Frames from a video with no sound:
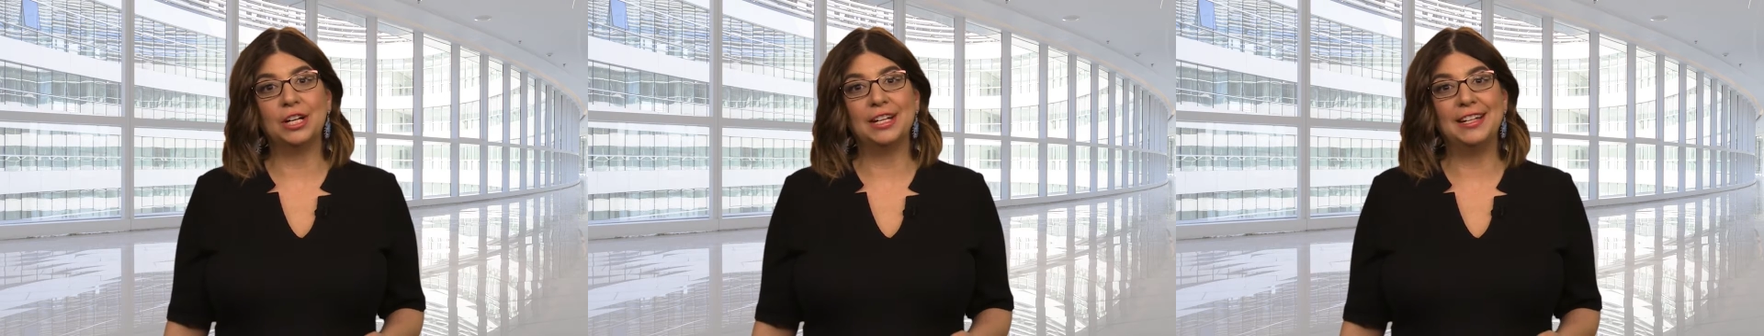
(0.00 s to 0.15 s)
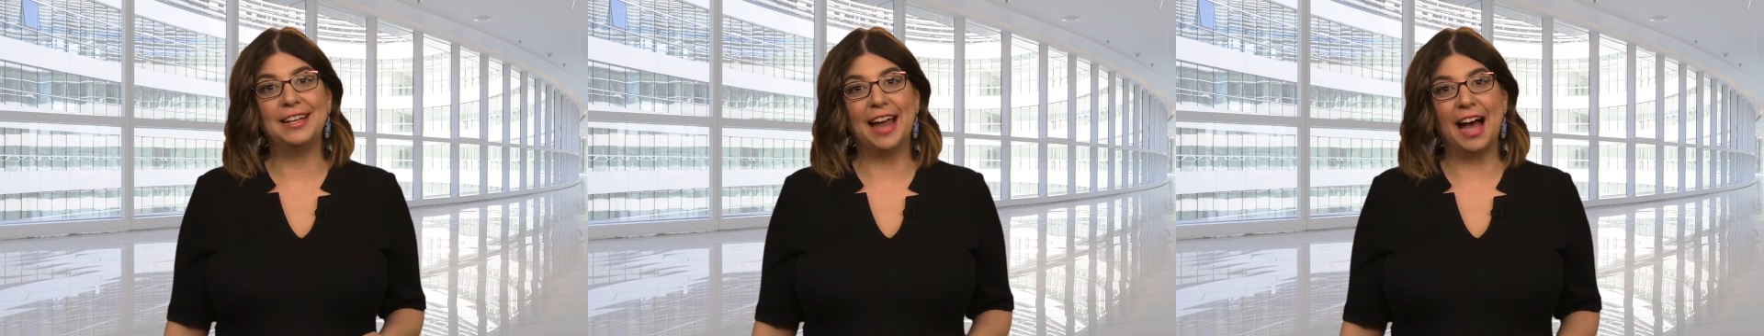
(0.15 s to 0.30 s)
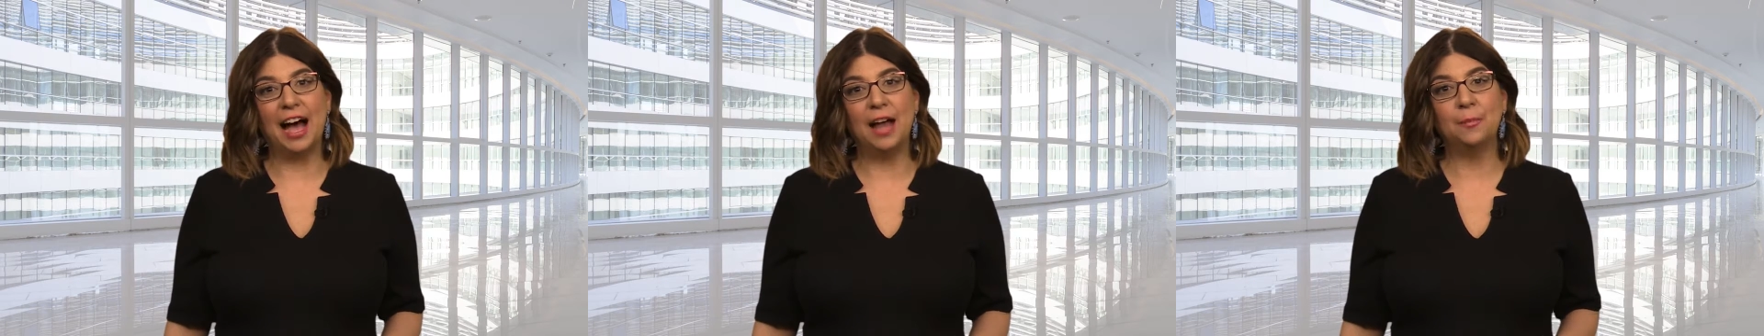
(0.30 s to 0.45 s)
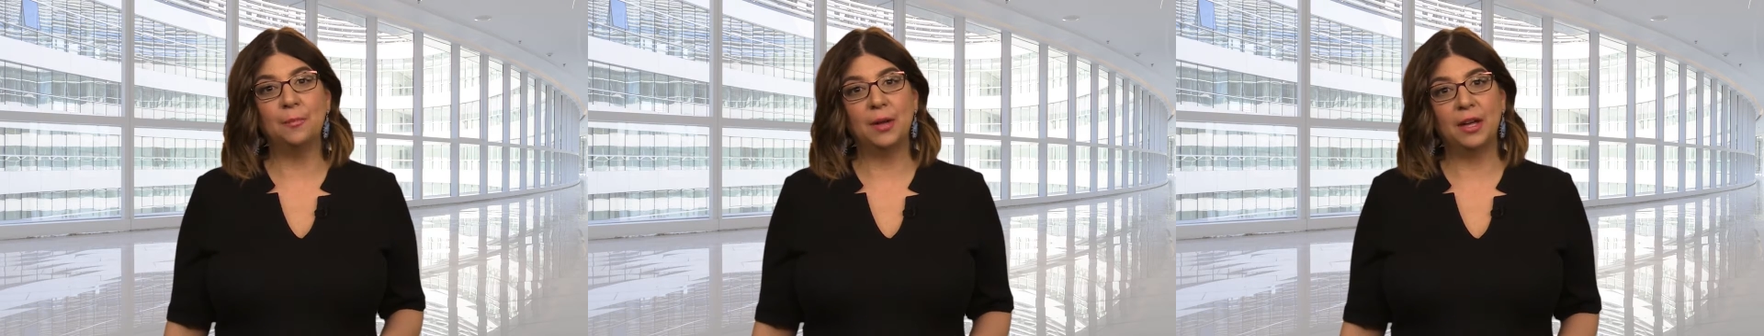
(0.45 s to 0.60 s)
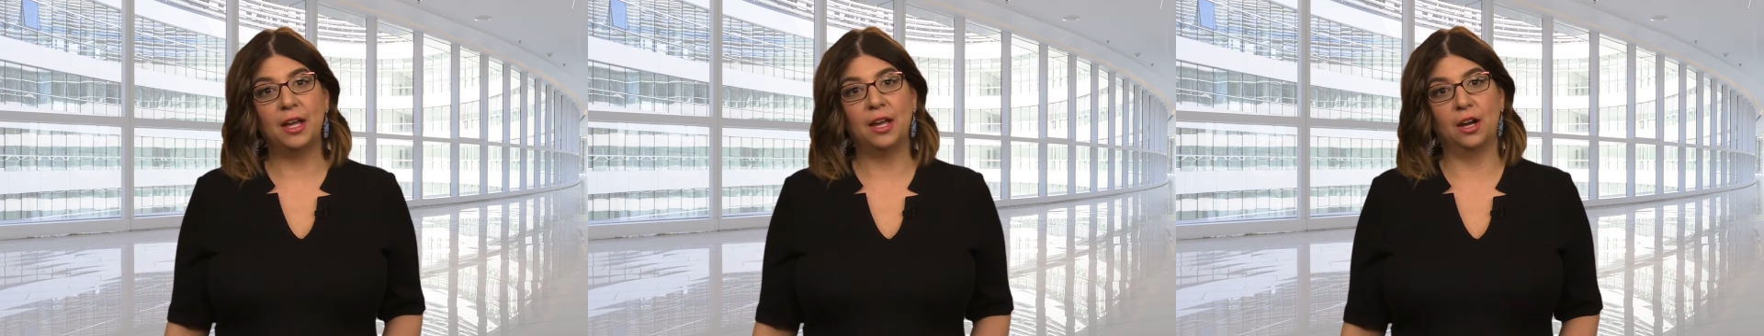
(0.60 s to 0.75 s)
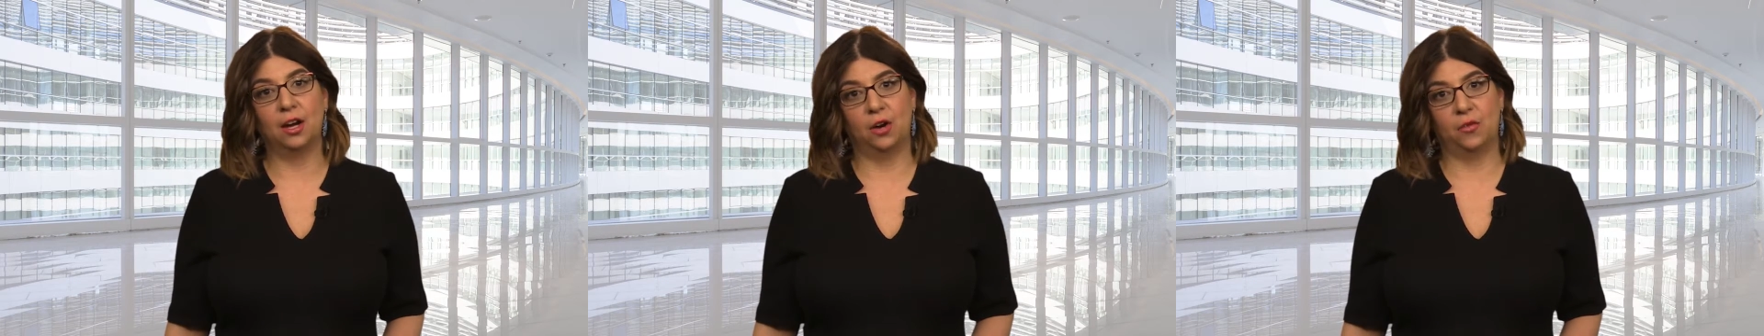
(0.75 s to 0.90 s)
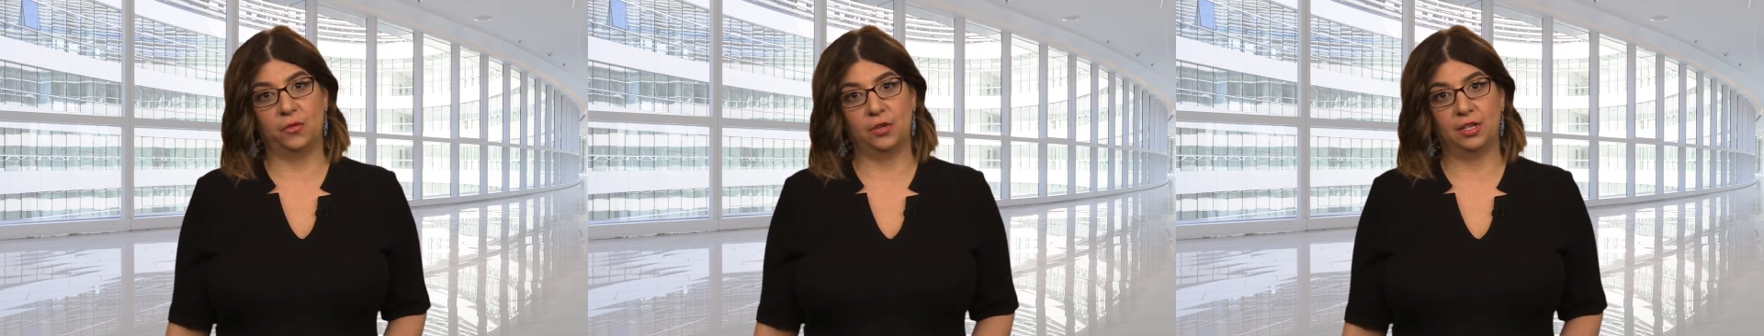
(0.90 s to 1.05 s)
not
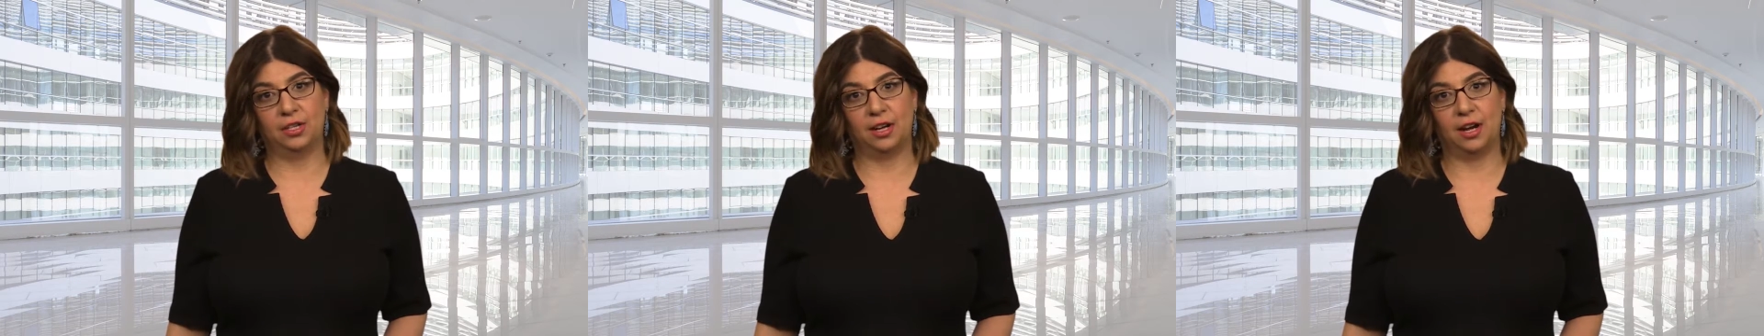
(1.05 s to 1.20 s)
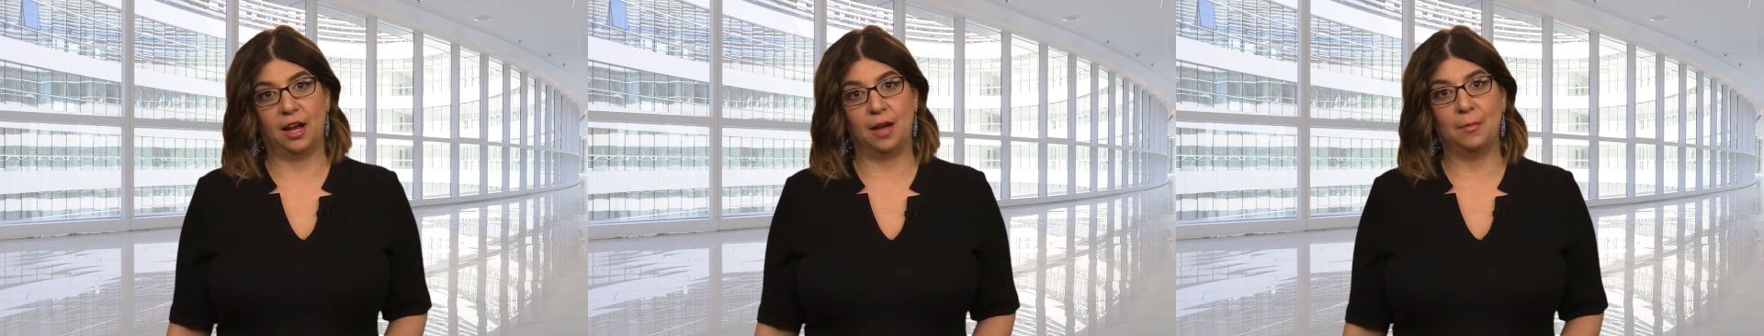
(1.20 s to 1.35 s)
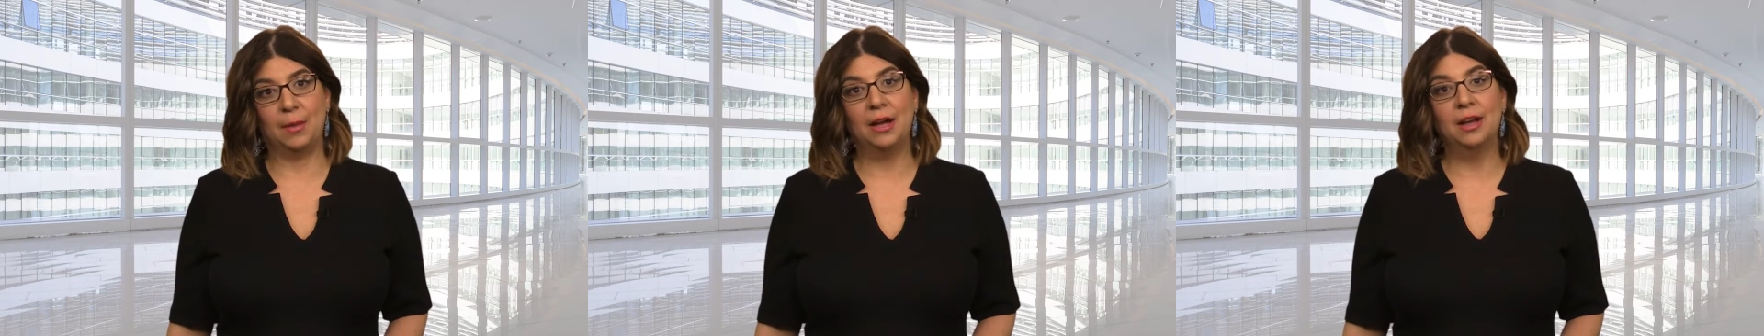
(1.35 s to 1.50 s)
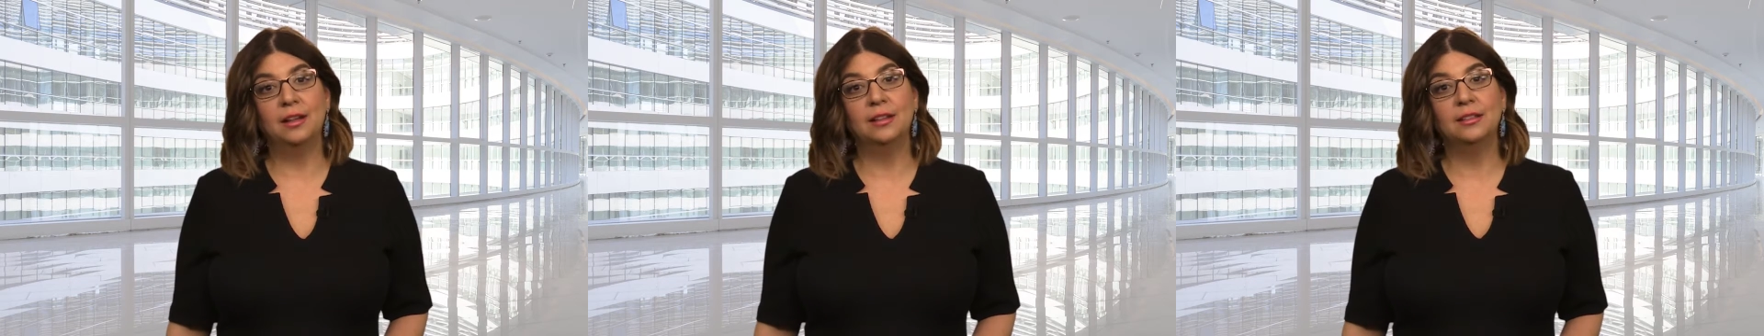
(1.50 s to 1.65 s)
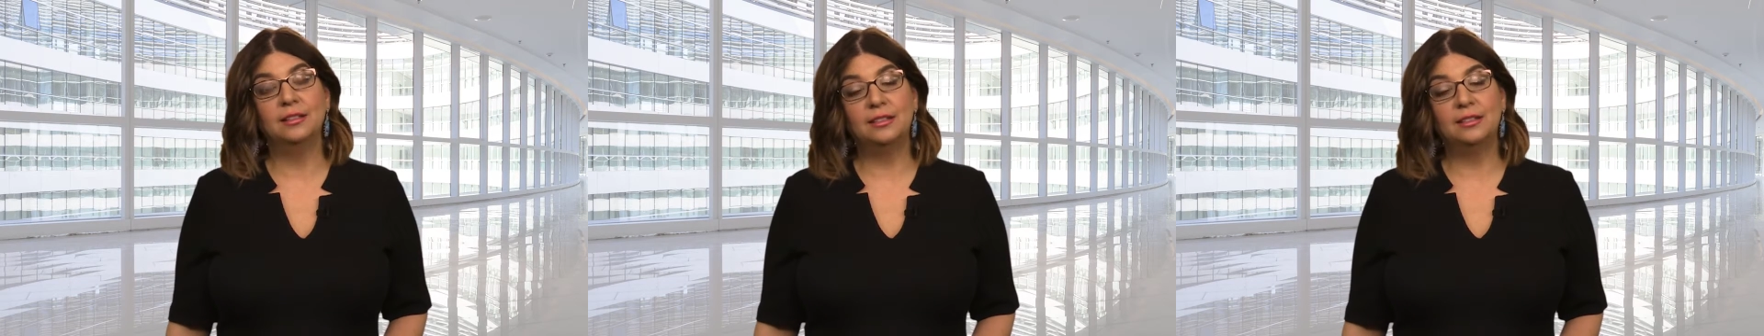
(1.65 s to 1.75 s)
paying overtime